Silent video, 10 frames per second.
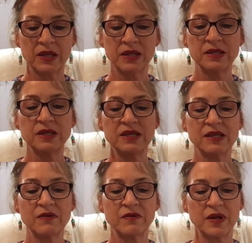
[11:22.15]
this is the
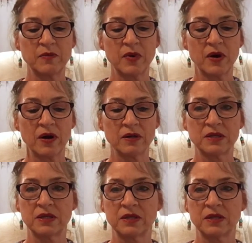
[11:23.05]
fun part.